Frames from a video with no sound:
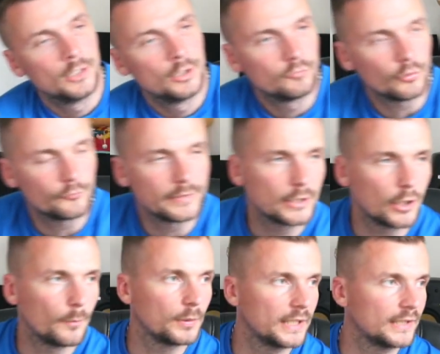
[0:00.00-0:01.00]
Rodrigo
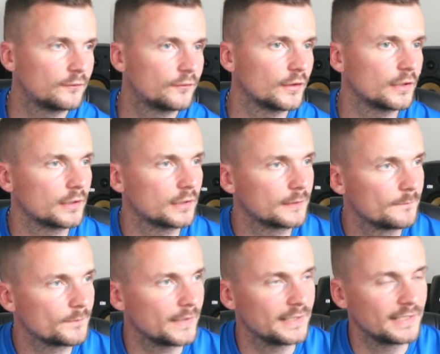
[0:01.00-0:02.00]
played for,
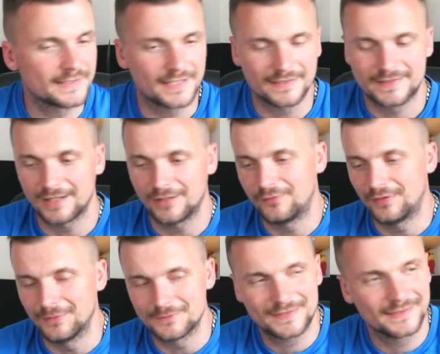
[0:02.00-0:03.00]
I nearly said
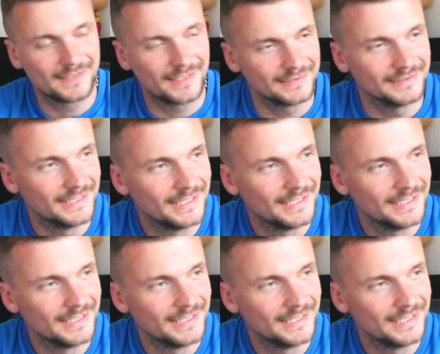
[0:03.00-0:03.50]
Southampton then.